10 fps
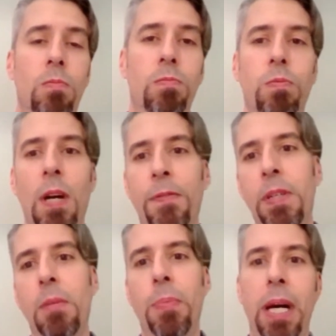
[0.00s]

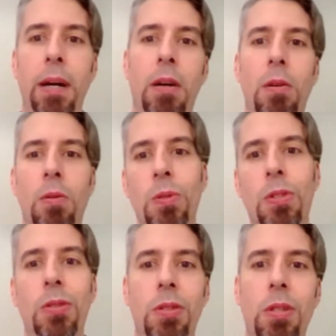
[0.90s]
roughly about,
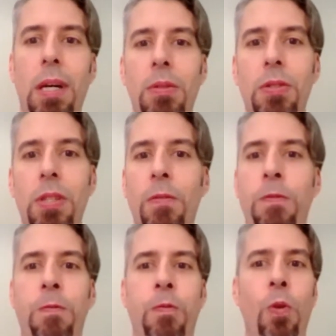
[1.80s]
I would say
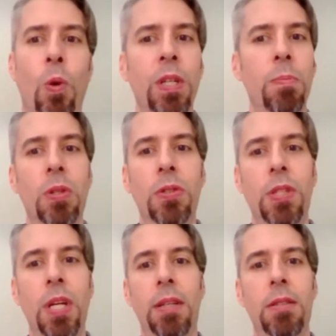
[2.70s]

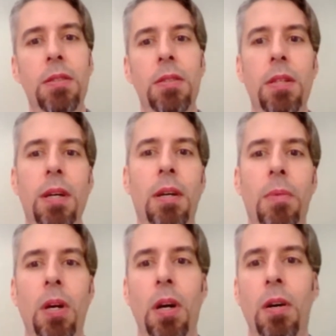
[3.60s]
40%
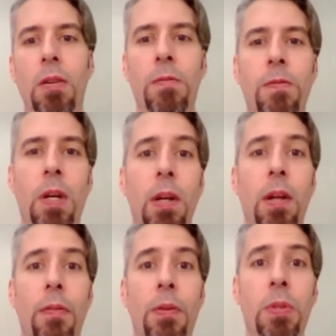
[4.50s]
of
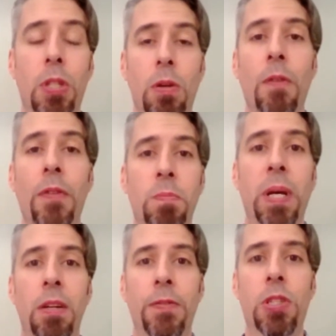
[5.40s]
the material that's
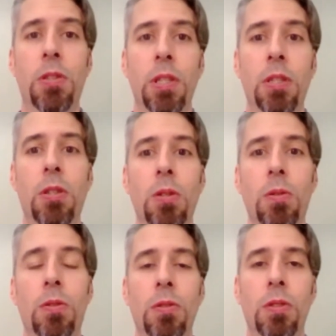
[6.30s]
beneficially
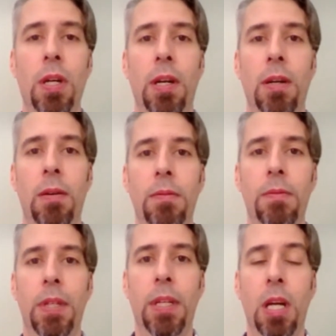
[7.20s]
used
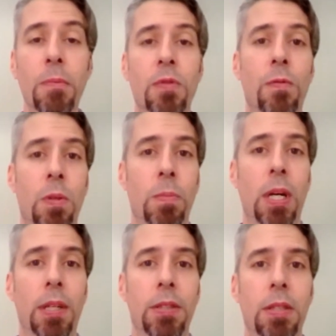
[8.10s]
that comes from
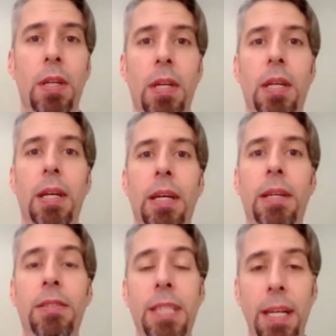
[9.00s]
Vermont,
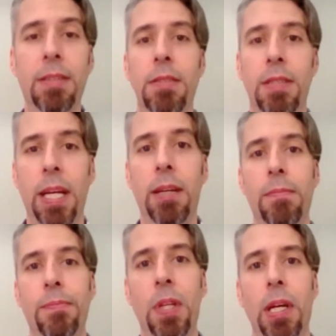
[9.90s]
it stays in state.
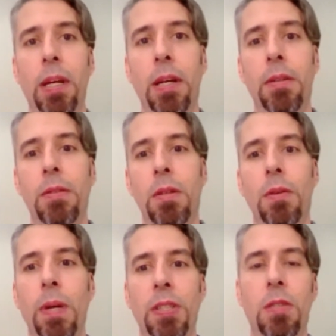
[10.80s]
And
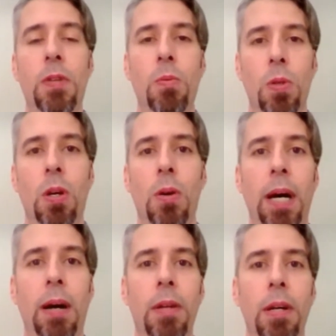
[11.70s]
the rest of it will go
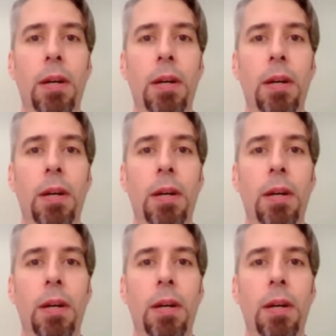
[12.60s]
out